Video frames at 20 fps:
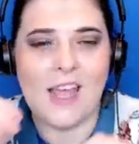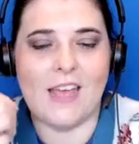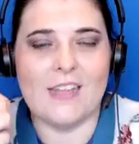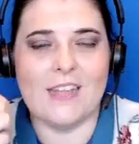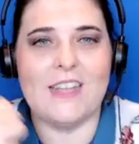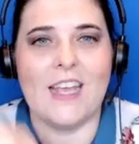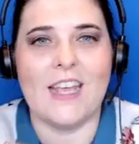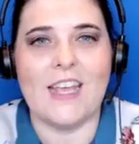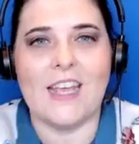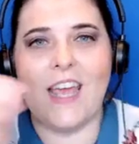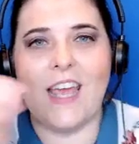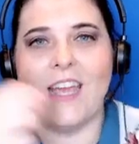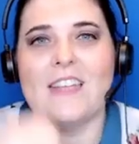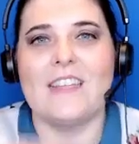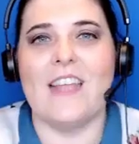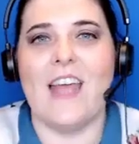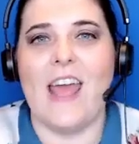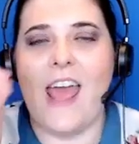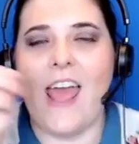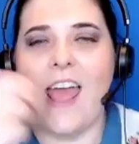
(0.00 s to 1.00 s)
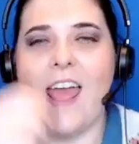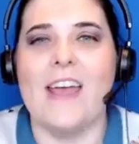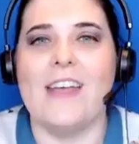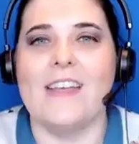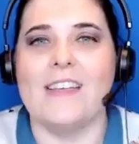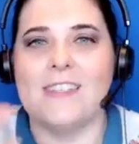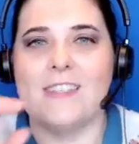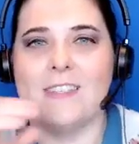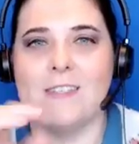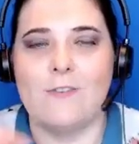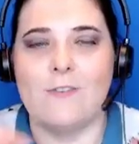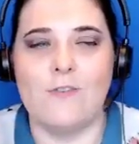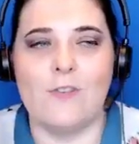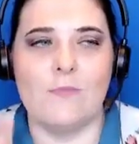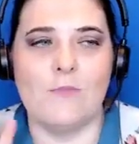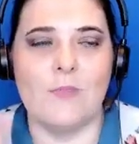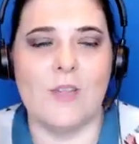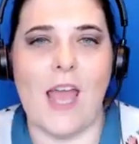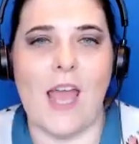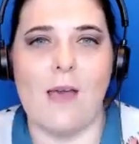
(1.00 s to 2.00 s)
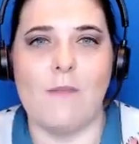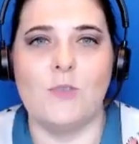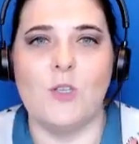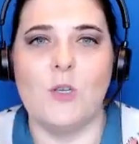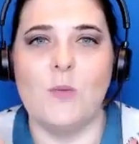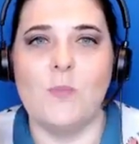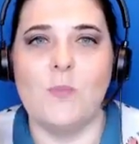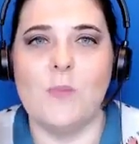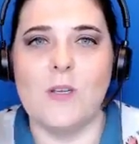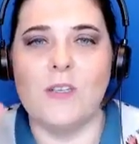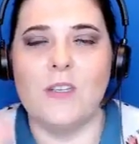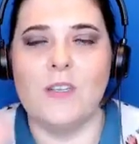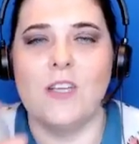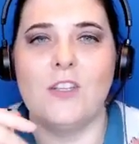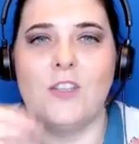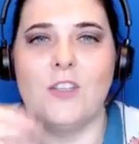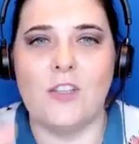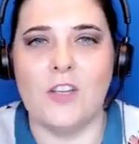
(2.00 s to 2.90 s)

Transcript: and they kick the hairs from the abdomen in,